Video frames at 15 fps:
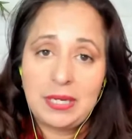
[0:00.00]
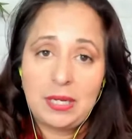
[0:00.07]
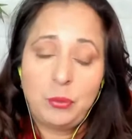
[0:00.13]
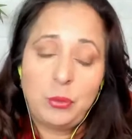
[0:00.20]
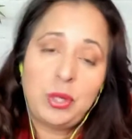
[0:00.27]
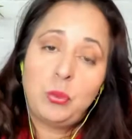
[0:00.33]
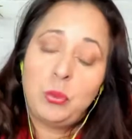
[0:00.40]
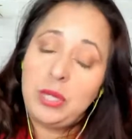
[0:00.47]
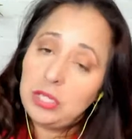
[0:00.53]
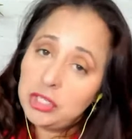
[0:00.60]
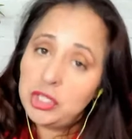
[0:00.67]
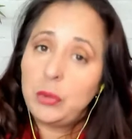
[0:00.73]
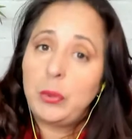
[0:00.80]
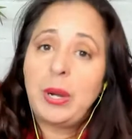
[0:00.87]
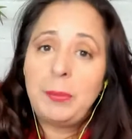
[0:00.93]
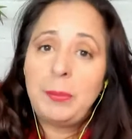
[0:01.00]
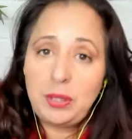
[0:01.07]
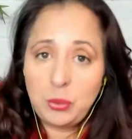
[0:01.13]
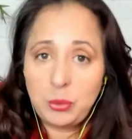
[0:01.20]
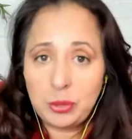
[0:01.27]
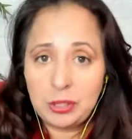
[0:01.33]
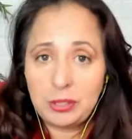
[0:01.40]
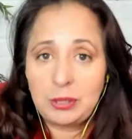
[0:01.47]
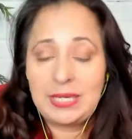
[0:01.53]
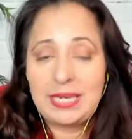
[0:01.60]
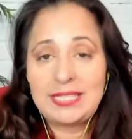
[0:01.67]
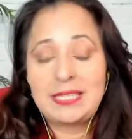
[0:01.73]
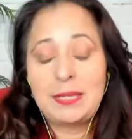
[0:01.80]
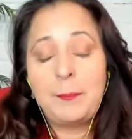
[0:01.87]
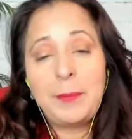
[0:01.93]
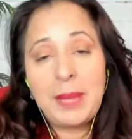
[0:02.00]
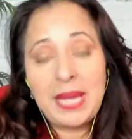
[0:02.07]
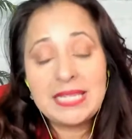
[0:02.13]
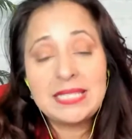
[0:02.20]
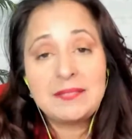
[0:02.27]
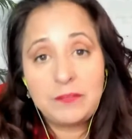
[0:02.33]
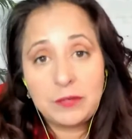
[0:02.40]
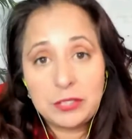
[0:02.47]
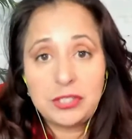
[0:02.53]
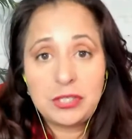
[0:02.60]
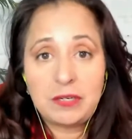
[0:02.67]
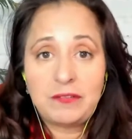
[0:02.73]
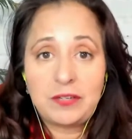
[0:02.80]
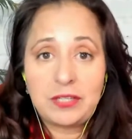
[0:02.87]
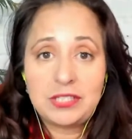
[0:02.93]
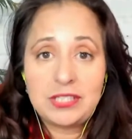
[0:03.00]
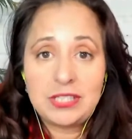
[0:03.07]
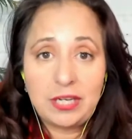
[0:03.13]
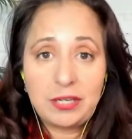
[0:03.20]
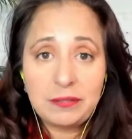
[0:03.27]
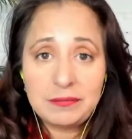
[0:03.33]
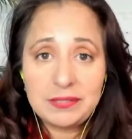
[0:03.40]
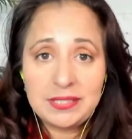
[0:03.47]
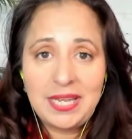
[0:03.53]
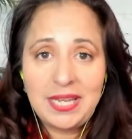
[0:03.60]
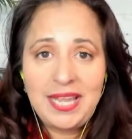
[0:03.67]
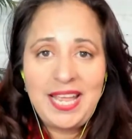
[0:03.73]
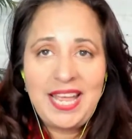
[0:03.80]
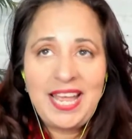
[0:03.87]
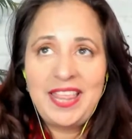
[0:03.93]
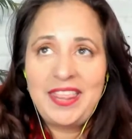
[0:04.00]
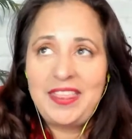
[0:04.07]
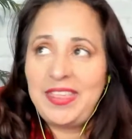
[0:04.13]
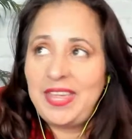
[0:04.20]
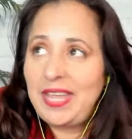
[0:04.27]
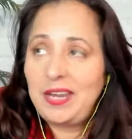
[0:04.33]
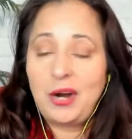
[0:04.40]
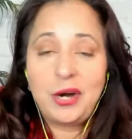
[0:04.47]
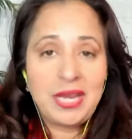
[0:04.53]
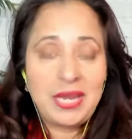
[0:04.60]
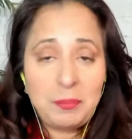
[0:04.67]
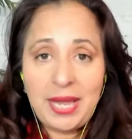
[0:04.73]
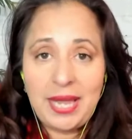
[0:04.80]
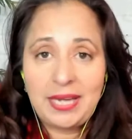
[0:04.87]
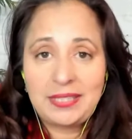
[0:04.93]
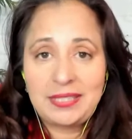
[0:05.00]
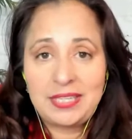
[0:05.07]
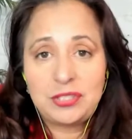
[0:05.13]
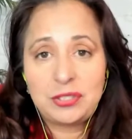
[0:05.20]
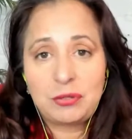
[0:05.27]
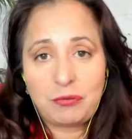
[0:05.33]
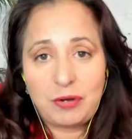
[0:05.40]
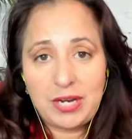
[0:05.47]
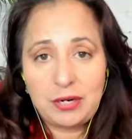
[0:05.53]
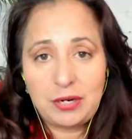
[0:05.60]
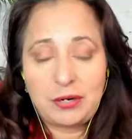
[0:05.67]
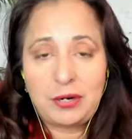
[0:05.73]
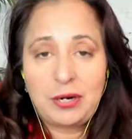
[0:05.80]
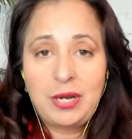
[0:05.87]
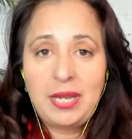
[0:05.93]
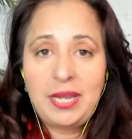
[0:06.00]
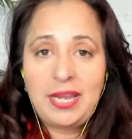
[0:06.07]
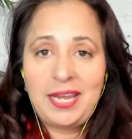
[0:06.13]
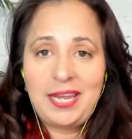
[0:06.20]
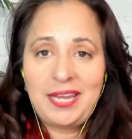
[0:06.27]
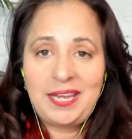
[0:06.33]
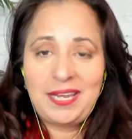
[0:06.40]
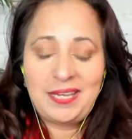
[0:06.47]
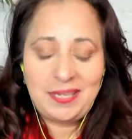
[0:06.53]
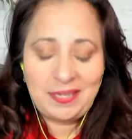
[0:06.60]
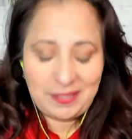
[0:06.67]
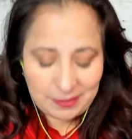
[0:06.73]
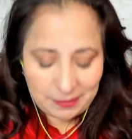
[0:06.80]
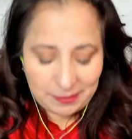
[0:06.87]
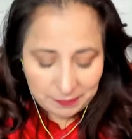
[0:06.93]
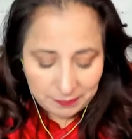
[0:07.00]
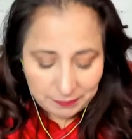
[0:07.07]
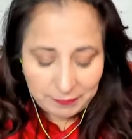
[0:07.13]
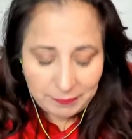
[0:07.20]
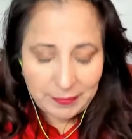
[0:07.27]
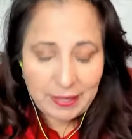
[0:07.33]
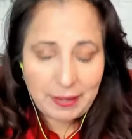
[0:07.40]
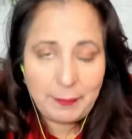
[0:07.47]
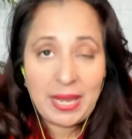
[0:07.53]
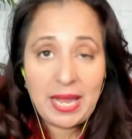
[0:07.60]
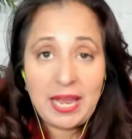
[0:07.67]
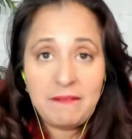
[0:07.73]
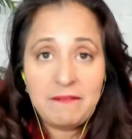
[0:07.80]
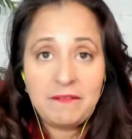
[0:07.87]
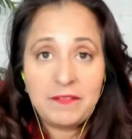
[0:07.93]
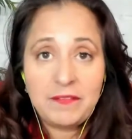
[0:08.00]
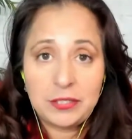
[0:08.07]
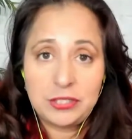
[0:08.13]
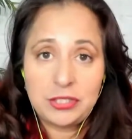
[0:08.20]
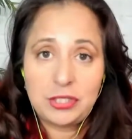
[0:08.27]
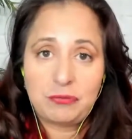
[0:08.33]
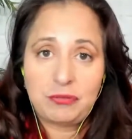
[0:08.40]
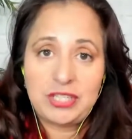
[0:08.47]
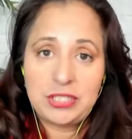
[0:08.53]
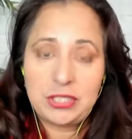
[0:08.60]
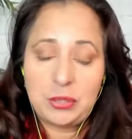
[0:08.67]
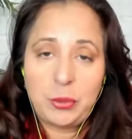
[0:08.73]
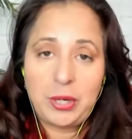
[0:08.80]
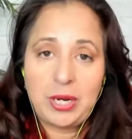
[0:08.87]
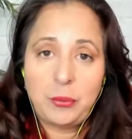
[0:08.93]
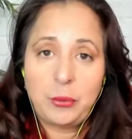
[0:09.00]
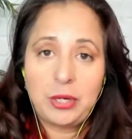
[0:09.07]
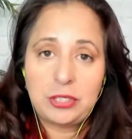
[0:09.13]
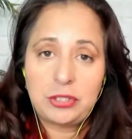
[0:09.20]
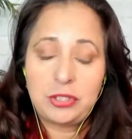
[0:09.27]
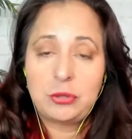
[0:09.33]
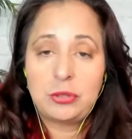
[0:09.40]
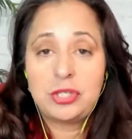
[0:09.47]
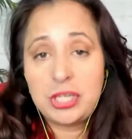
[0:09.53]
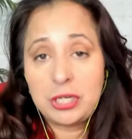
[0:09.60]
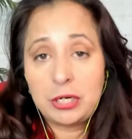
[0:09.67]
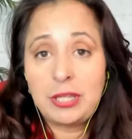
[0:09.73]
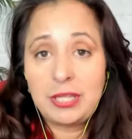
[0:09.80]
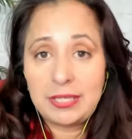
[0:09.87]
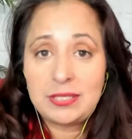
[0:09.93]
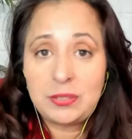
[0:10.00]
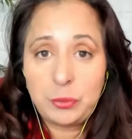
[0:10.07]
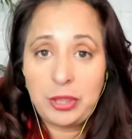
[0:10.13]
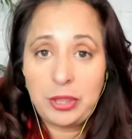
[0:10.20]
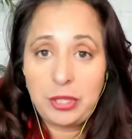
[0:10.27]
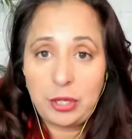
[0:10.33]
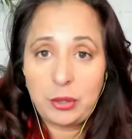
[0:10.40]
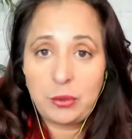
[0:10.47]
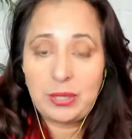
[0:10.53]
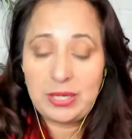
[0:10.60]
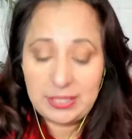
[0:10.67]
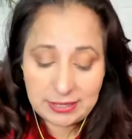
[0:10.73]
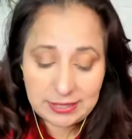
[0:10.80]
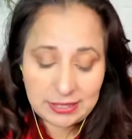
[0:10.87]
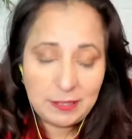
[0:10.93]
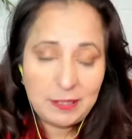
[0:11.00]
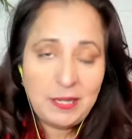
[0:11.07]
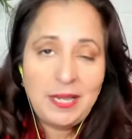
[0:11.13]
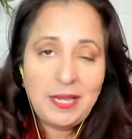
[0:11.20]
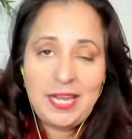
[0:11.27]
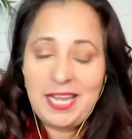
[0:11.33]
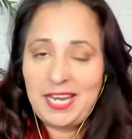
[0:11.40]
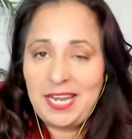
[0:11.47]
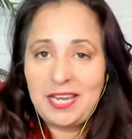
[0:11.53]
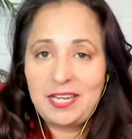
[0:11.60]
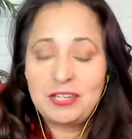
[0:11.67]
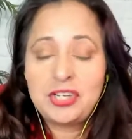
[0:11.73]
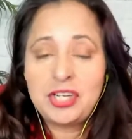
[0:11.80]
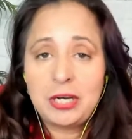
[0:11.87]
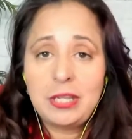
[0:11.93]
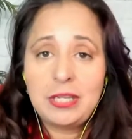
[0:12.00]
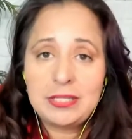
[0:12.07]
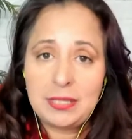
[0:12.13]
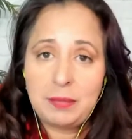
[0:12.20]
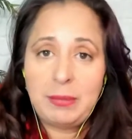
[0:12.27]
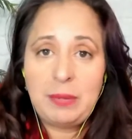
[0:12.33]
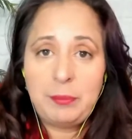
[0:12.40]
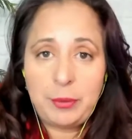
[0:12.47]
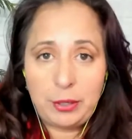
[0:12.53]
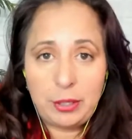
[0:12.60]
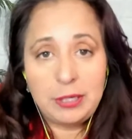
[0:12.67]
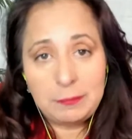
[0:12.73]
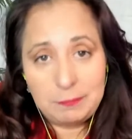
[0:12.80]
when we show up in the world as the best version of ourselves, then our impact is greater. And my, my, first reason why I wanted to share this with you is, and I share this in my book,